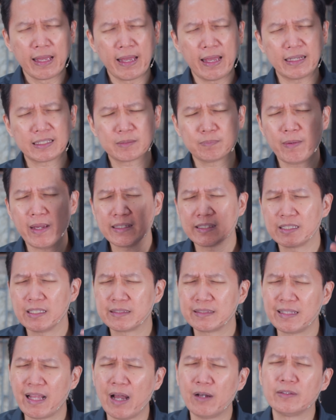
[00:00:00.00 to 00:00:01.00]
Especially
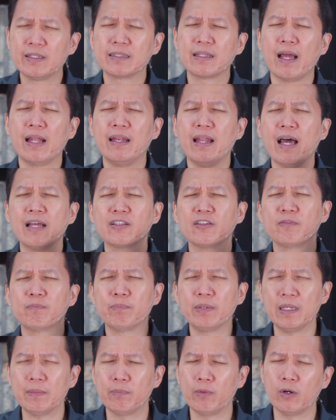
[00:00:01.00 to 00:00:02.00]
now that a lot of
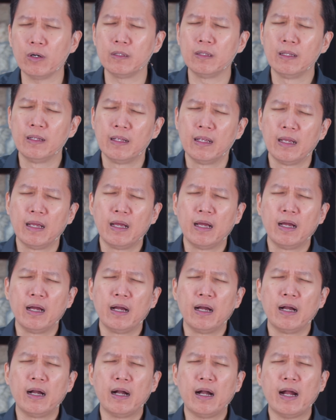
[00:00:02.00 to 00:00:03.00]
people
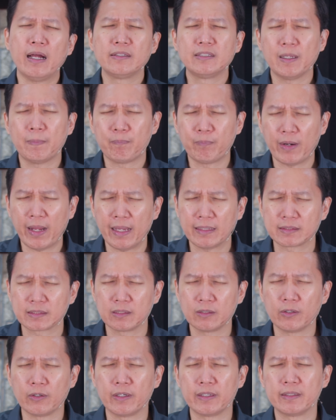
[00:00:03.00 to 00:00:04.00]
are depressed,
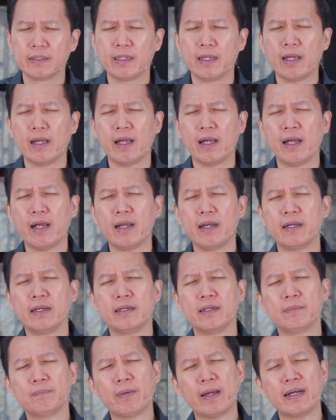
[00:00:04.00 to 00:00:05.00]
Lord,
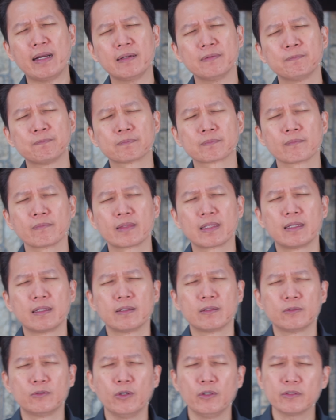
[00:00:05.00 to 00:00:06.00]
are parang
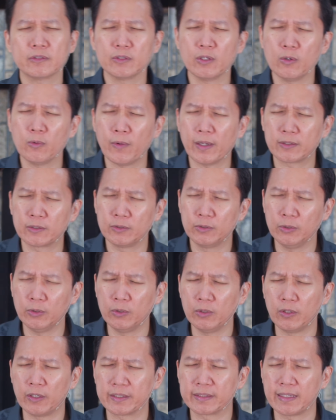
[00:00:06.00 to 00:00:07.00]
don't know what to do,
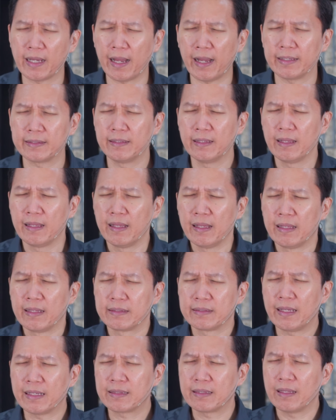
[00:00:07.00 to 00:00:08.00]
Lord God,
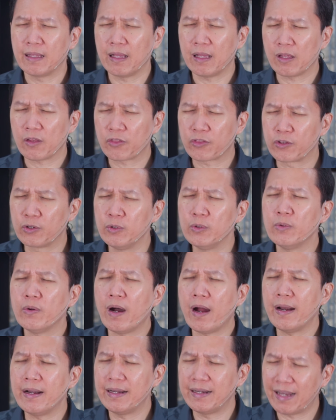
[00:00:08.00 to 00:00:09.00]
that through
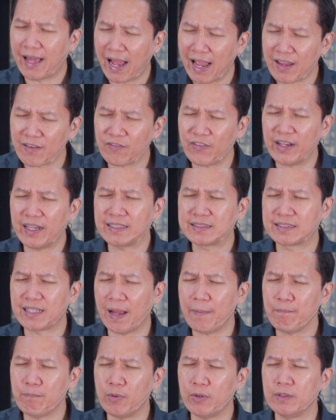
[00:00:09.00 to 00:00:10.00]
our life and
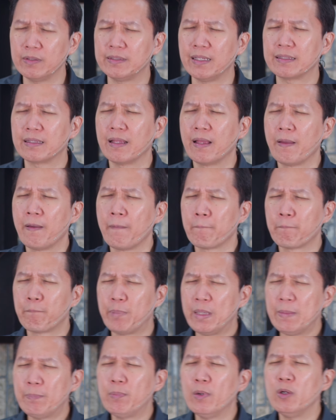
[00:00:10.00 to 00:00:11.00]
example, that
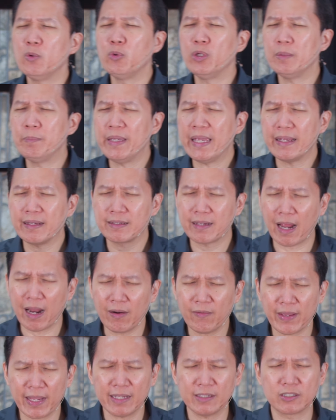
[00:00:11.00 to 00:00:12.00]
people will be
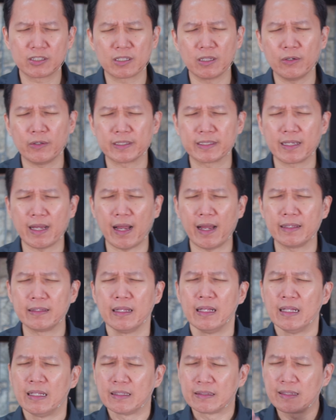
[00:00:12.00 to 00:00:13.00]
encouraged, Lord God,
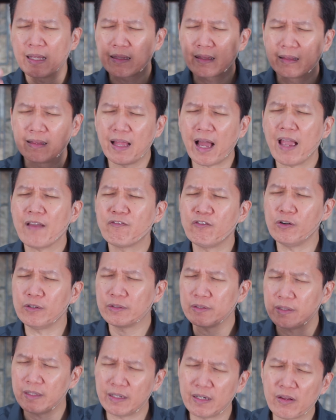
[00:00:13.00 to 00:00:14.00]
that life
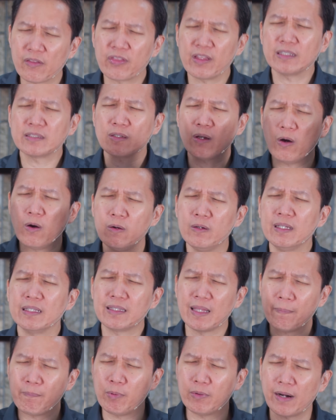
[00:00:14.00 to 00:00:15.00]
on earth is only
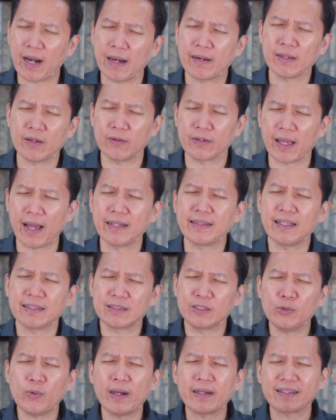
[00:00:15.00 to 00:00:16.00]
temporary, O God, that
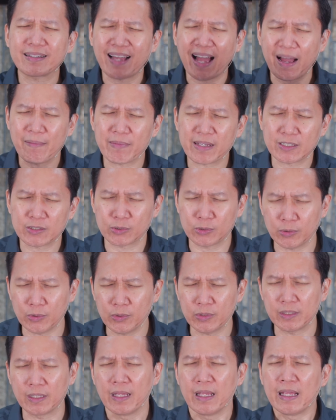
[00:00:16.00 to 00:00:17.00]
you are coming
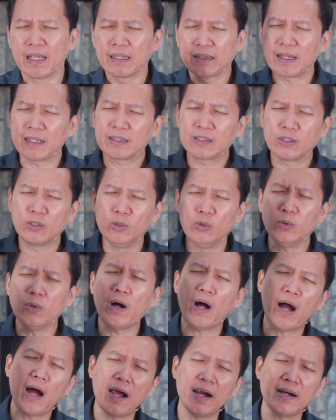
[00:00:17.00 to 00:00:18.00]
soon, that you
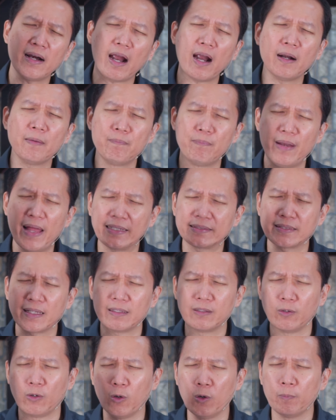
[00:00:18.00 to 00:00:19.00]
are our
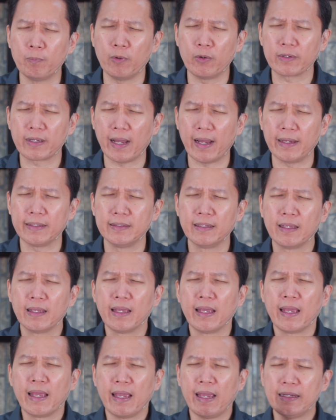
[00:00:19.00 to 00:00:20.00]
blessed hope, O God.
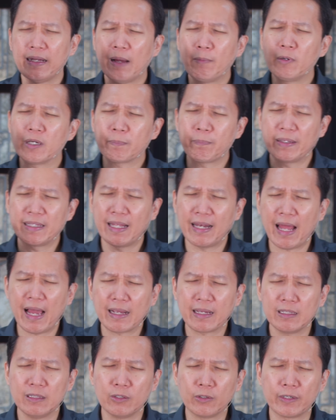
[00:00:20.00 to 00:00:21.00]
And among
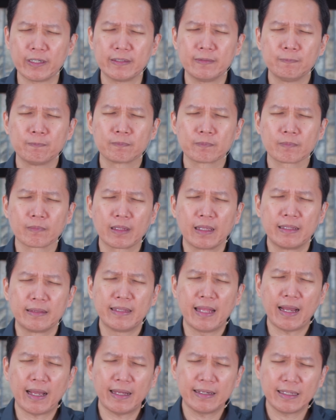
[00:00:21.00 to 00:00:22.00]
ipanalangin, Lord,
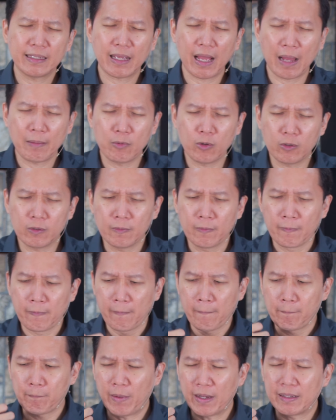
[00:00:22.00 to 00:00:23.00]
ng kaning among
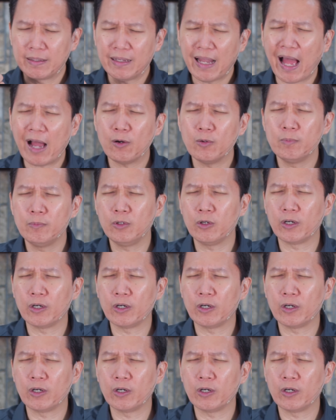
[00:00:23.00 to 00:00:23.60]
paglaom,